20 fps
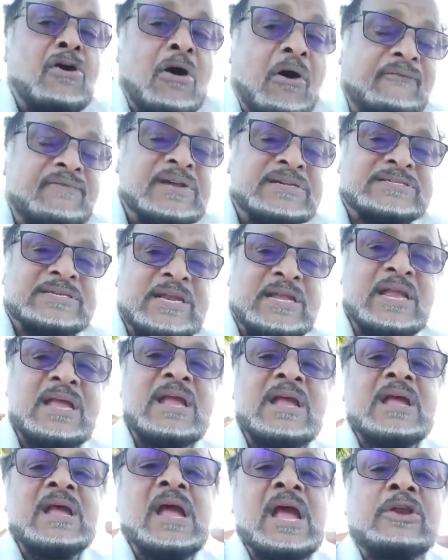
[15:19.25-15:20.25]
And
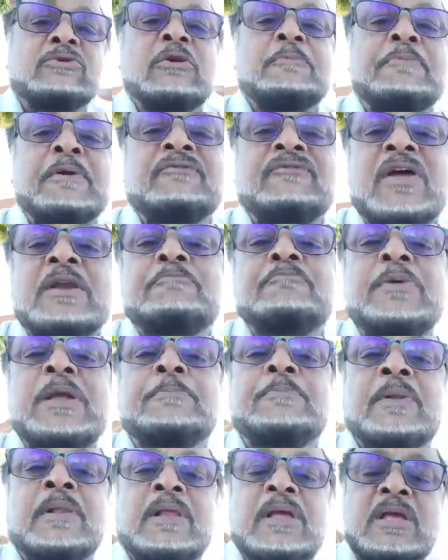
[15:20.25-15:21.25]
obviously, it will prevent
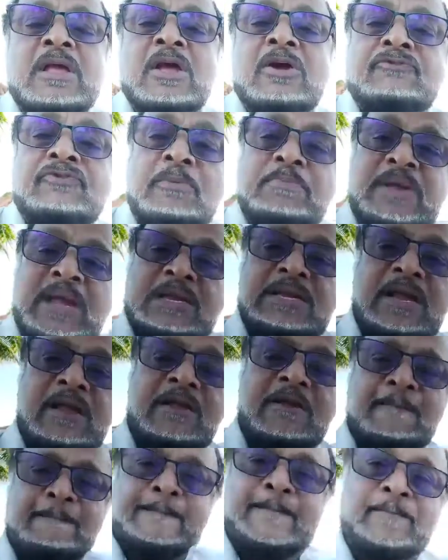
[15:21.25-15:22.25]
people from
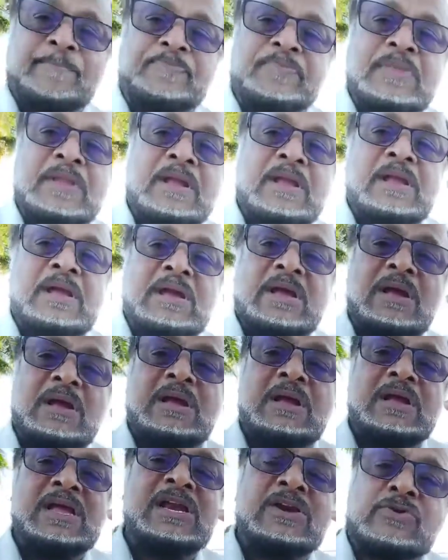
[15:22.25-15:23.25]
getting
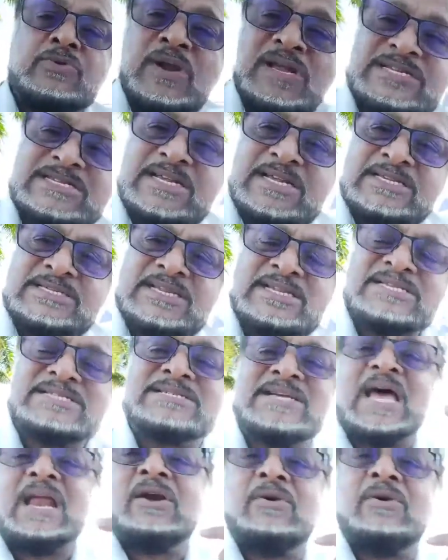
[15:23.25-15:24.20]
increases in